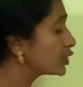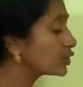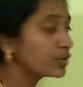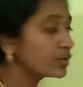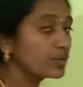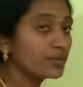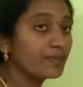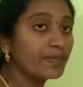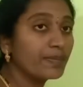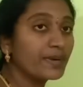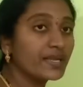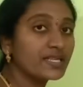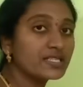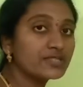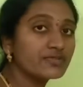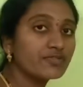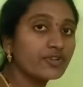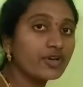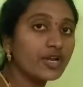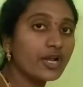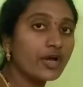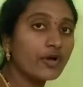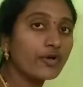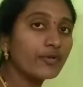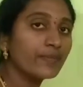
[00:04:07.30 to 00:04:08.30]
2 plus
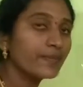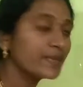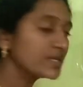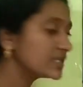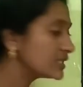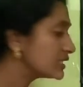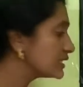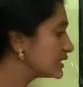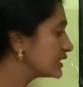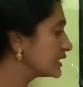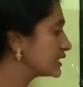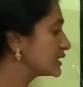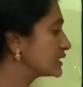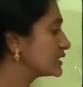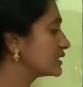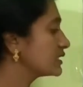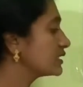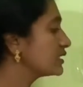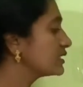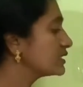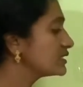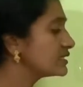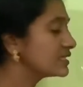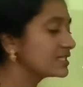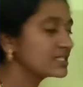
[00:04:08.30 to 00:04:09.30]
4 how much? 6.
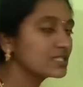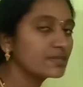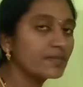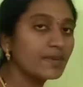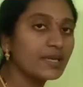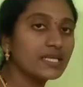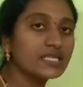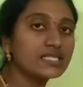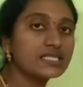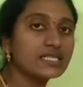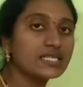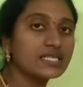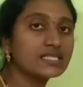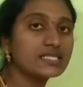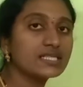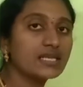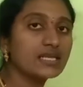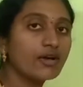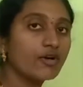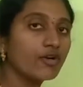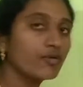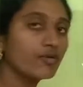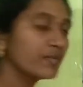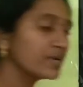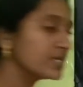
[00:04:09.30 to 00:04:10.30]
6 plus 6
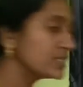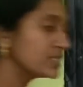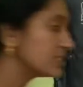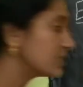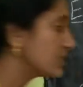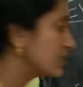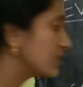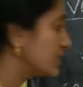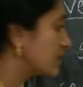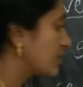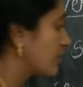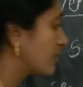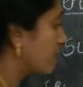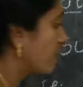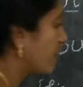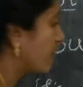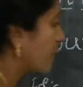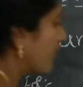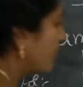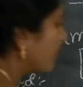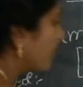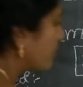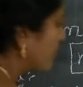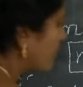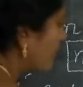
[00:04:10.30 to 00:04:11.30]
how much?
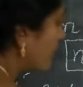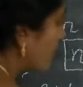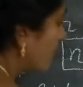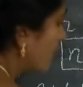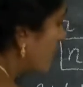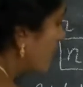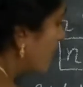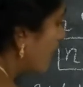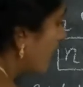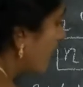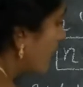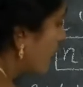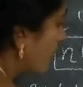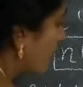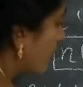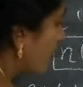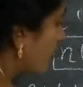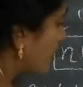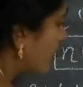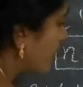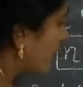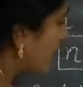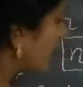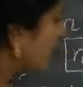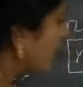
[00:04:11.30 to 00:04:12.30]
12.
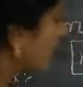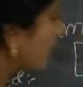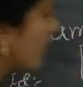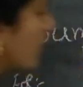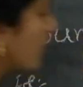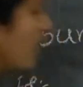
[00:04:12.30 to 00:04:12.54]
Okay,